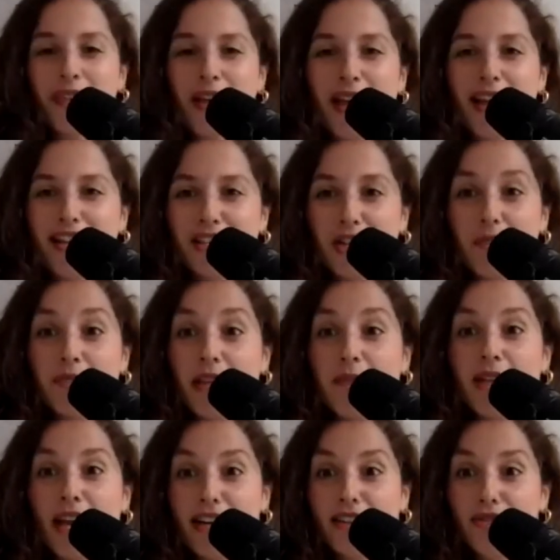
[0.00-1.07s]
And
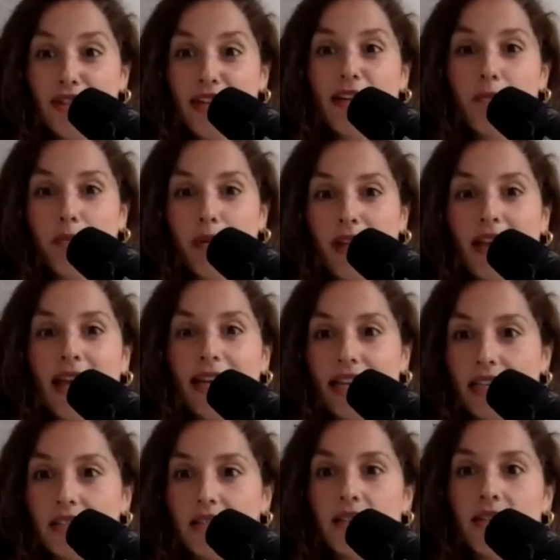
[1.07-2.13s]
sometimes I really plan
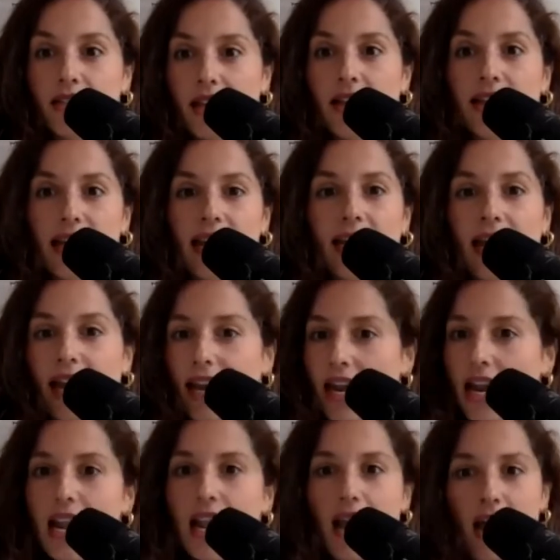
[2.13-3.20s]
it on Sunday, like
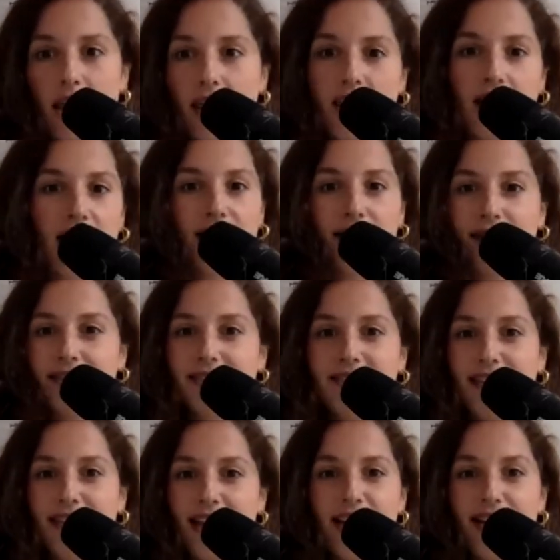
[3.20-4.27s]
nothing.
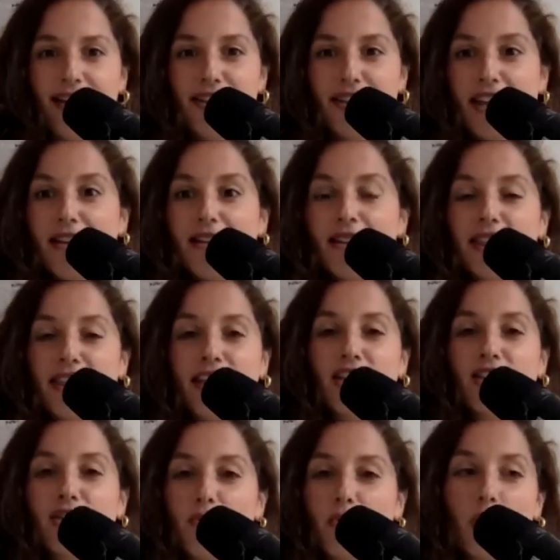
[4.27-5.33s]
And then
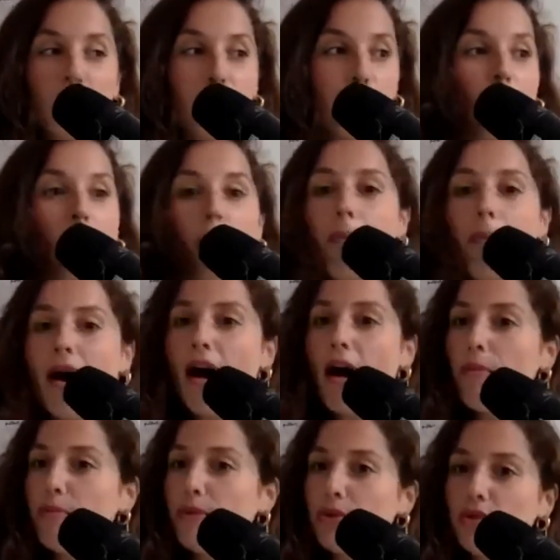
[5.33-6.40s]
things will pop
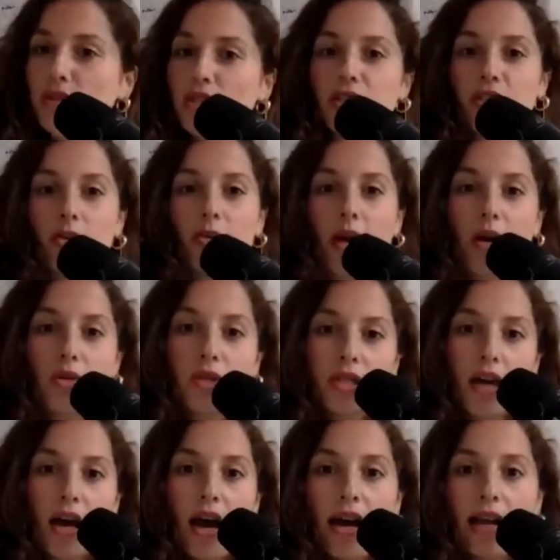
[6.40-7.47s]
up. You just go
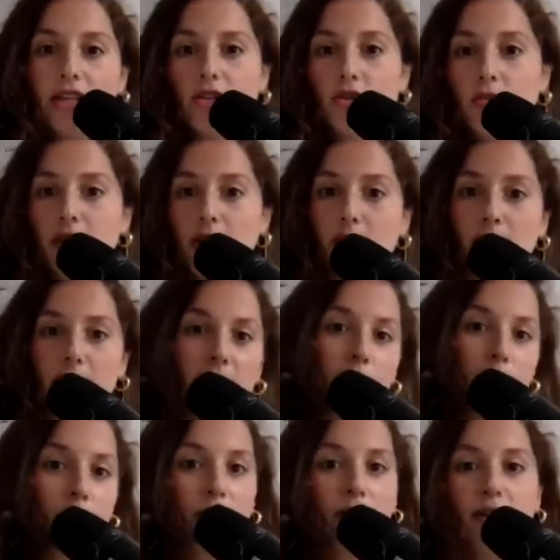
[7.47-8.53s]
outside, you meet
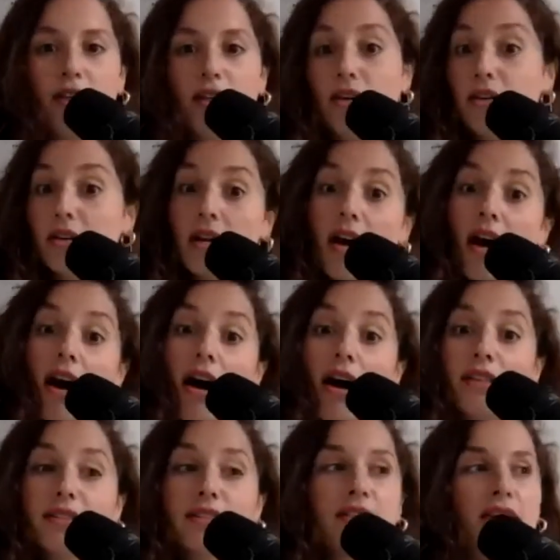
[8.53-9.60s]
people or
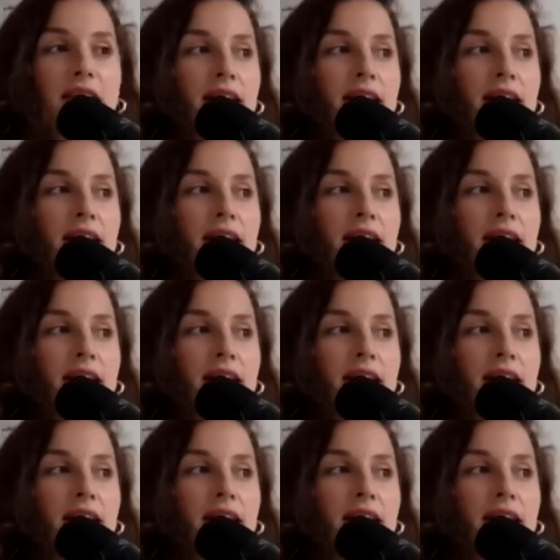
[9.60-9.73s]
not.